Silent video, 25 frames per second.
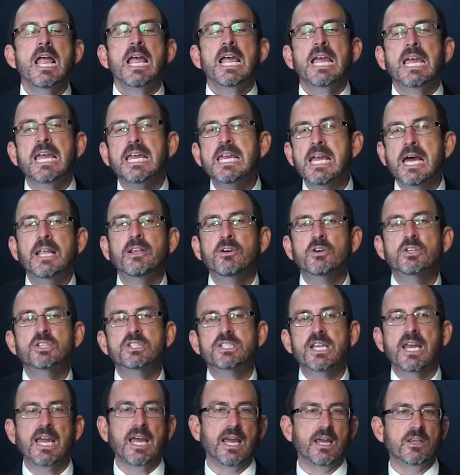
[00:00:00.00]
He
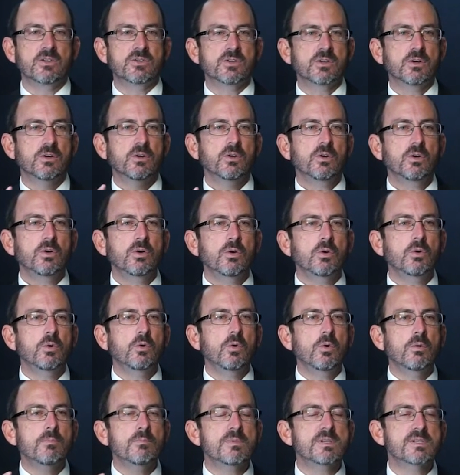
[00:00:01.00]
understands
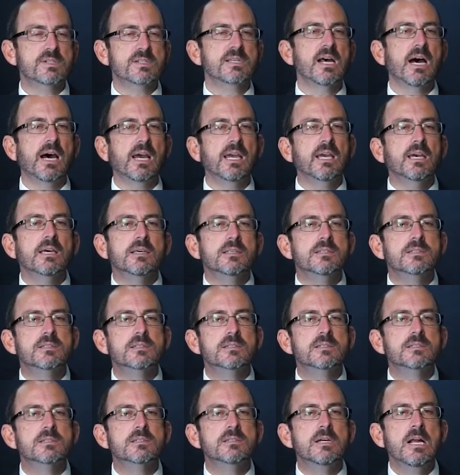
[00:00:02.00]
who Messiah
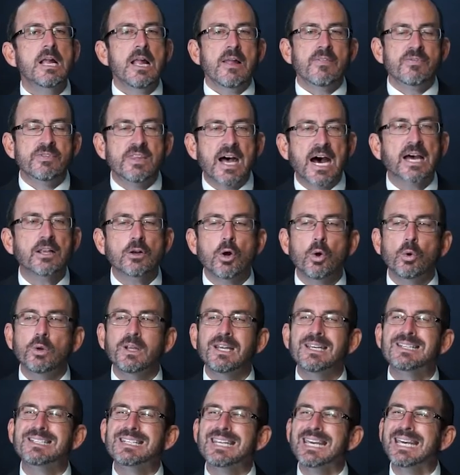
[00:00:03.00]
is. Not
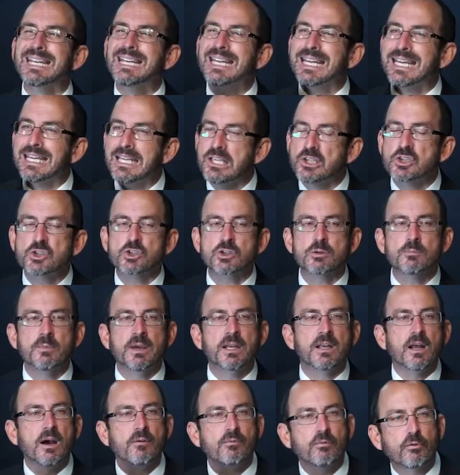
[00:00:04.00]
only is he an
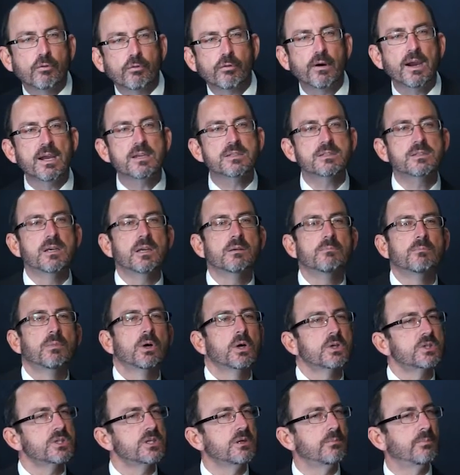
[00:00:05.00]
instrument of grace and
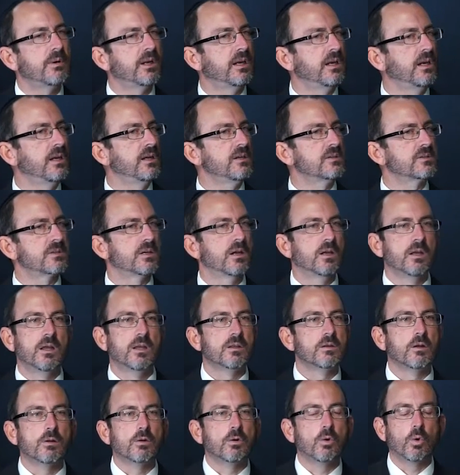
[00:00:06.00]
mercy, but he's
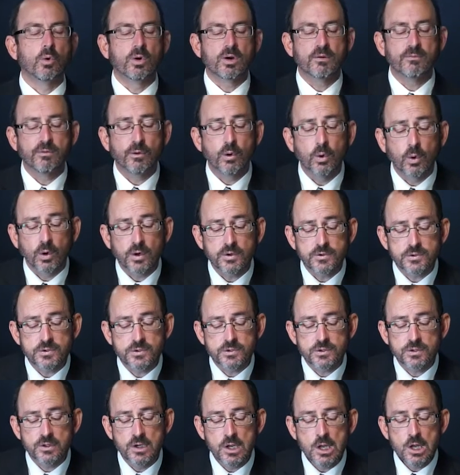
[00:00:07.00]
the Lord of
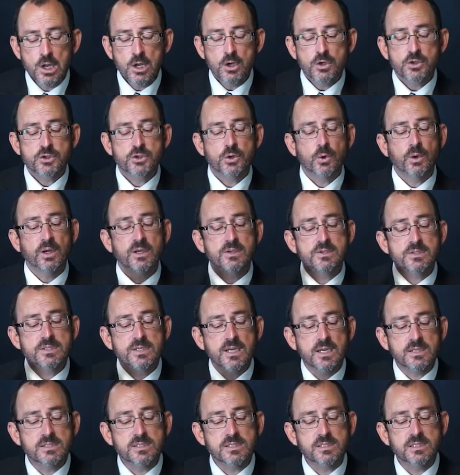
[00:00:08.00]
Lords. So he
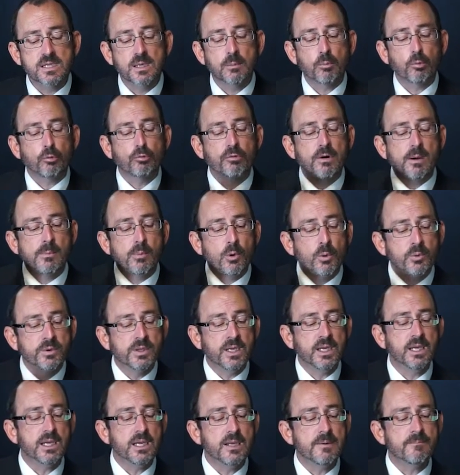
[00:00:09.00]
says to him,
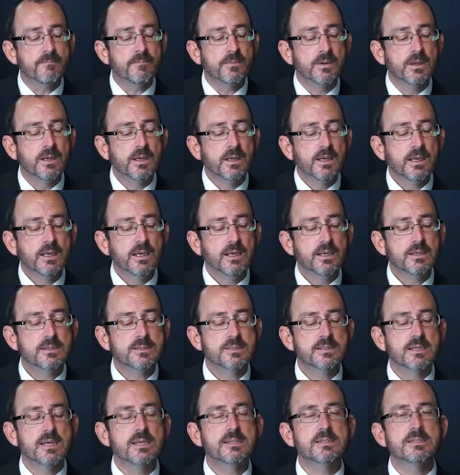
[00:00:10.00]
Rabboni, he
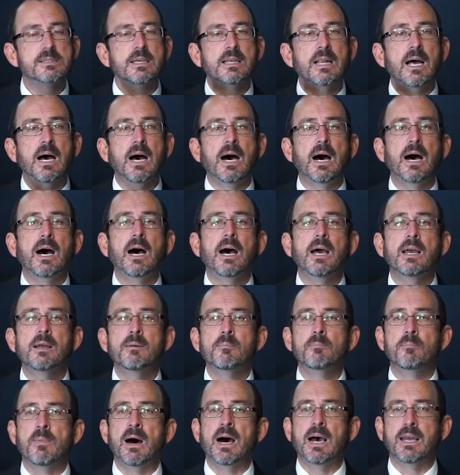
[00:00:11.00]
says that
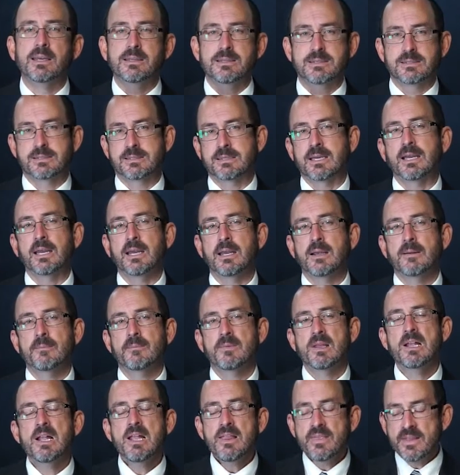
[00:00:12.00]
I might see.
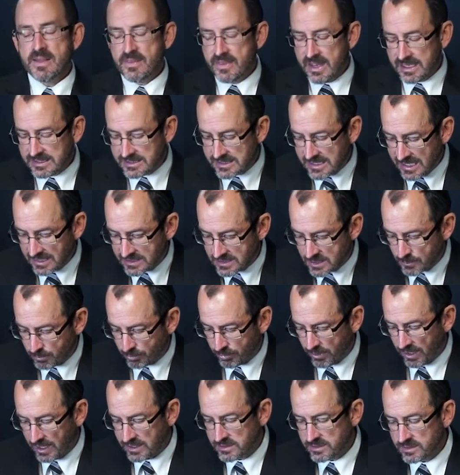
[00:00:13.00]
Now that's not
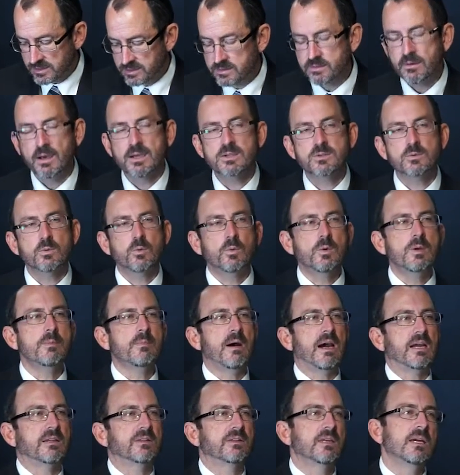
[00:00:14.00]
surprising to us. We
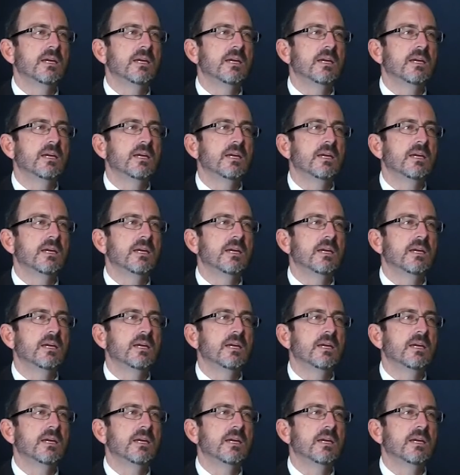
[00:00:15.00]
might